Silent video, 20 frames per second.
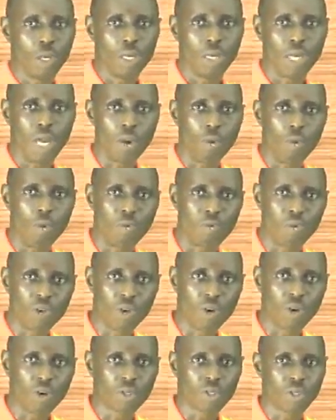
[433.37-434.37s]
there will be
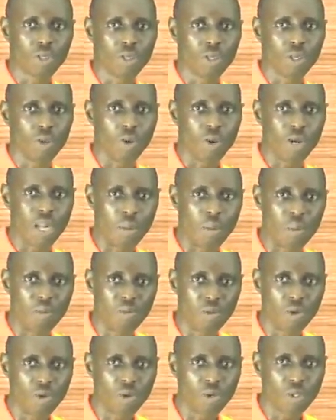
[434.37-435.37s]
figures, or there may be
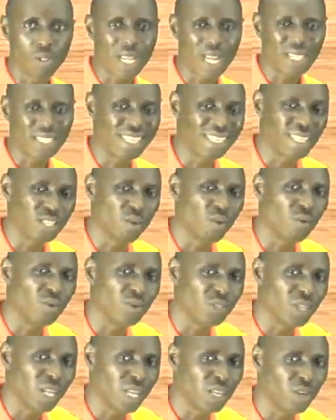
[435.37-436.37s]
figures. That's the essence of
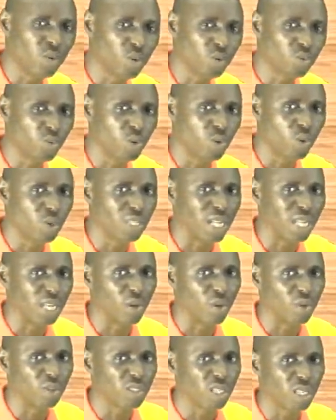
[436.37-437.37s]
checking those figures at the
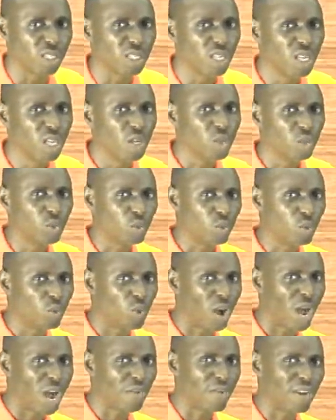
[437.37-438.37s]
onset, to
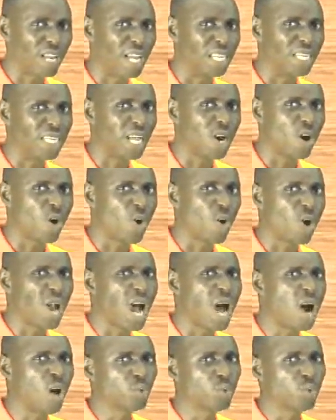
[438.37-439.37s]
have an idea on
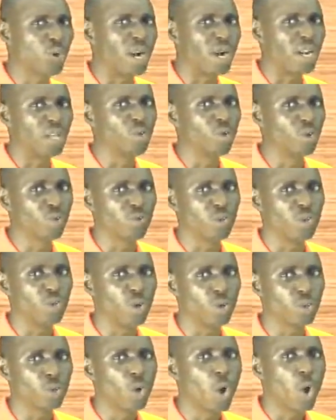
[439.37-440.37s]
how to arrange those
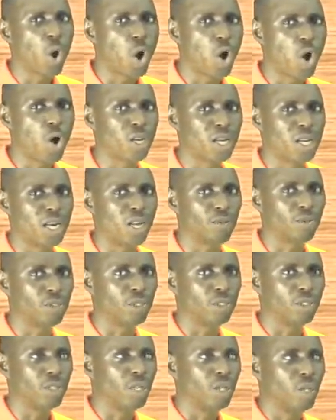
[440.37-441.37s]
figures on the graph
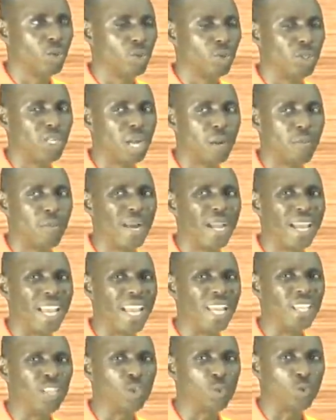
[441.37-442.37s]
sheet, thereby
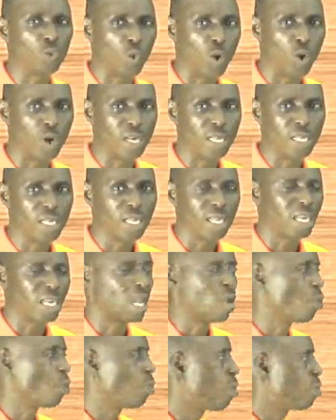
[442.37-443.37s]
ensuring
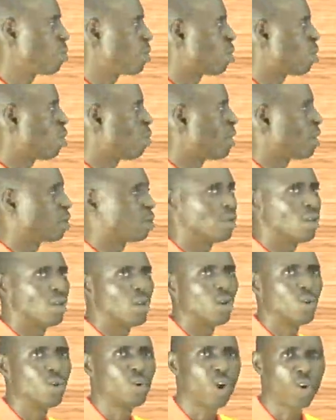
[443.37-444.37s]
that your work will come out
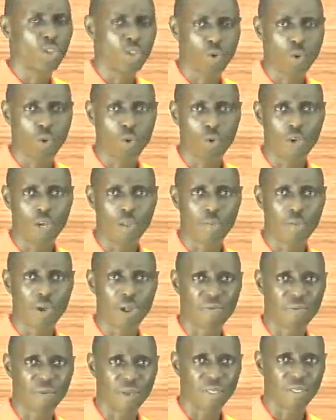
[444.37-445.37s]
not only
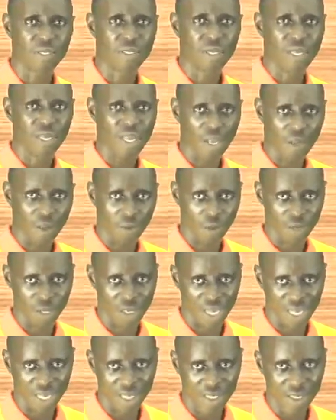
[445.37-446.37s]
perfect but
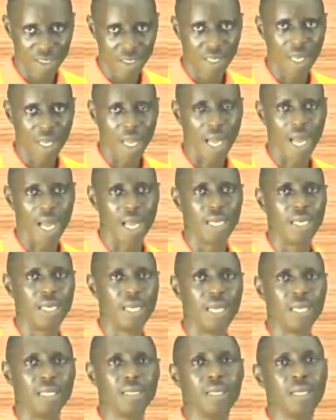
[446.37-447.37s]
neat, and
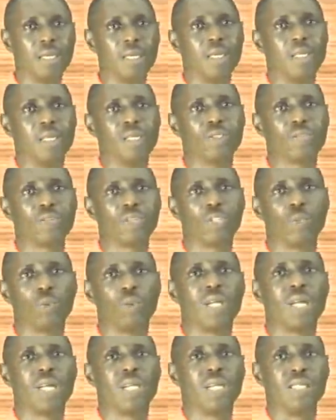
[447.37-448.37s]
then in such a
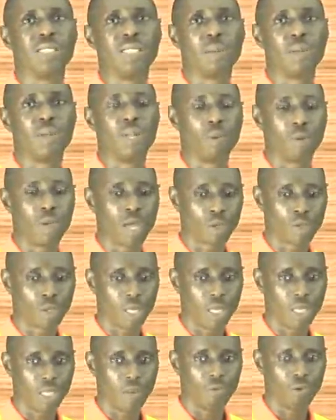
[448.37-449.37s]
way that the examiner will
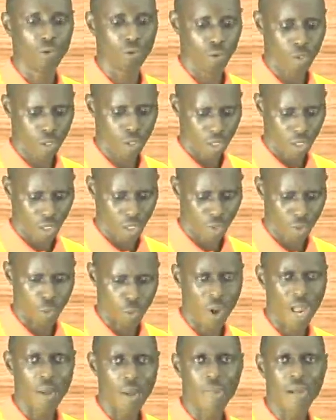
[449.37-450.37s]
actually give you the required